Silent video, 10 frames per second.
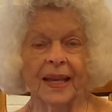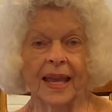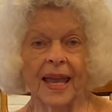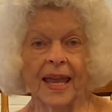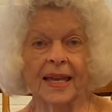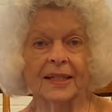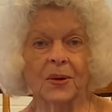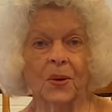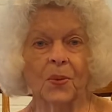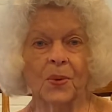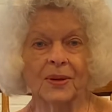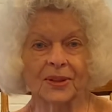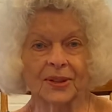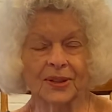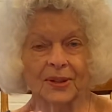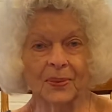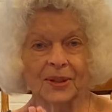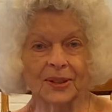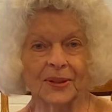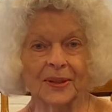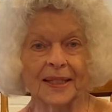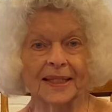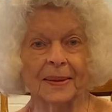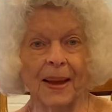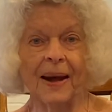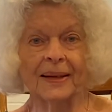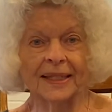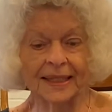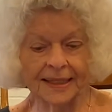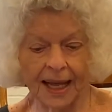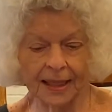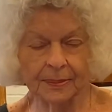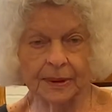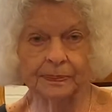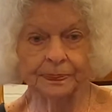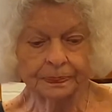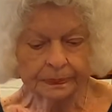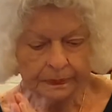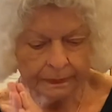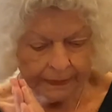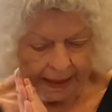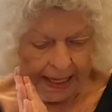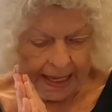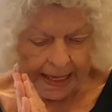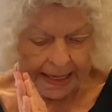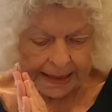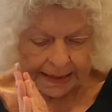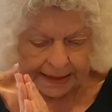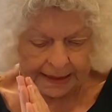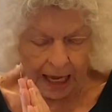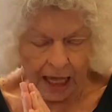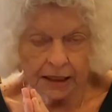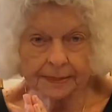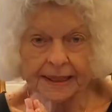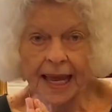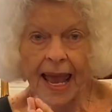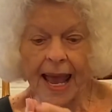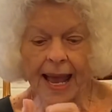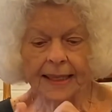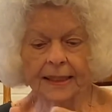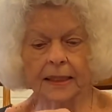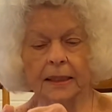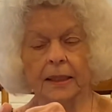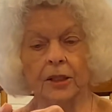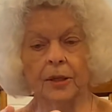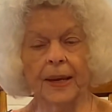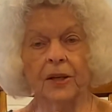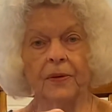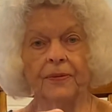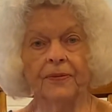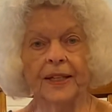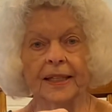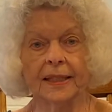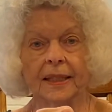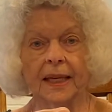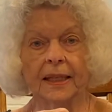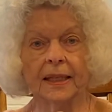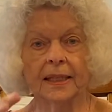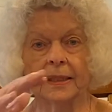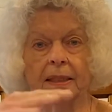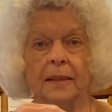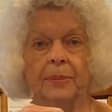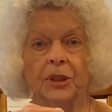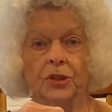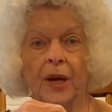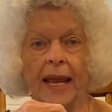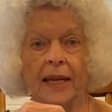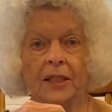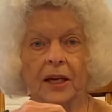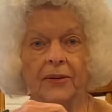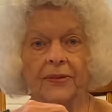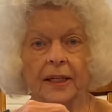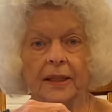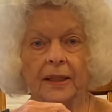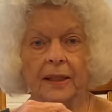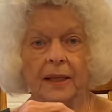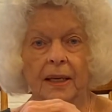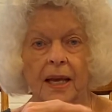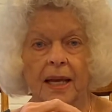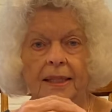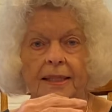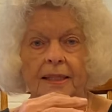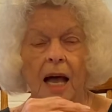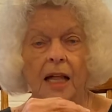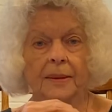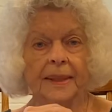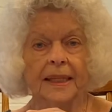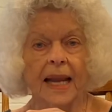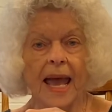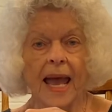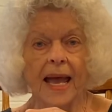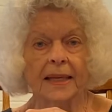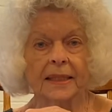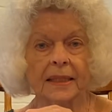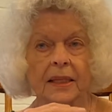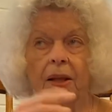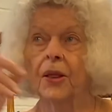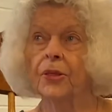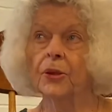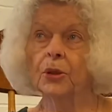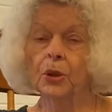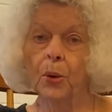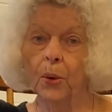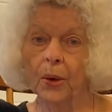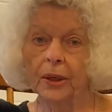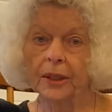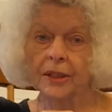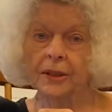and we'll do this about King Solomon. Solomon asked, can you make your fist like this and then put your hand over it? Solomon asked the Lord